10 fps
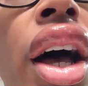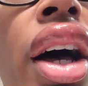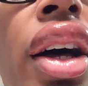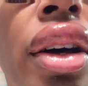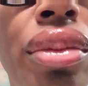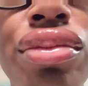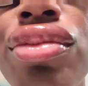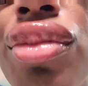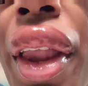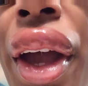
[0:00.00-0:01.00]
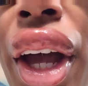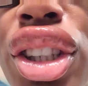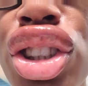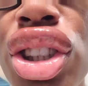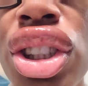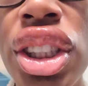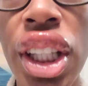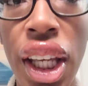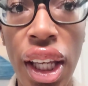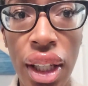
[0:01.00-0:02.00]
As you can
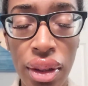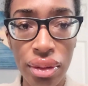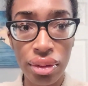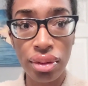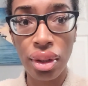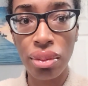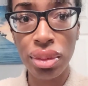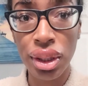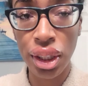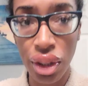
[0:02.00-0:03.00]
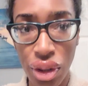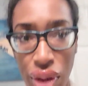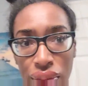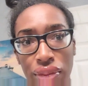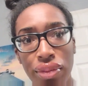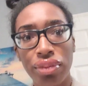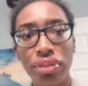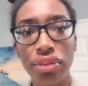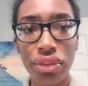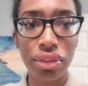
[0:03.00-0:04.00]
see, I'm still
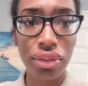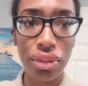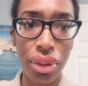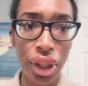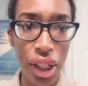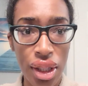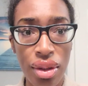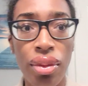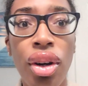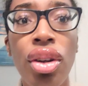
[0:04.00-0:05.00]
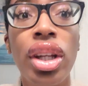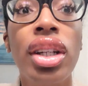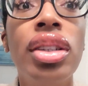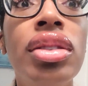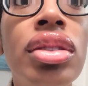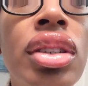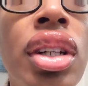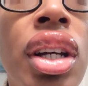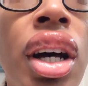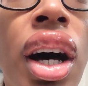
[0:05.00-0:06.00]
pretty swollen.
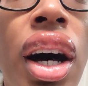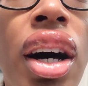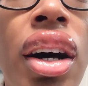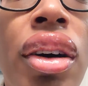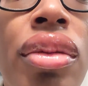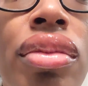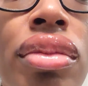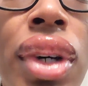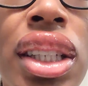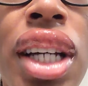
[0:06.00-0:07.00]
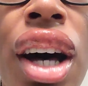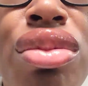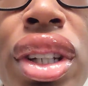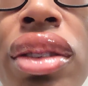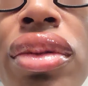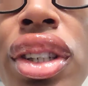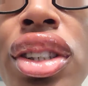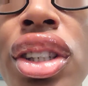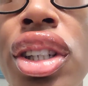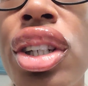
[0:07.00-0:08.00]
My top lip for
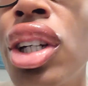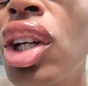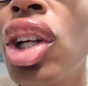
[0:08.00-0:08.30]
sure.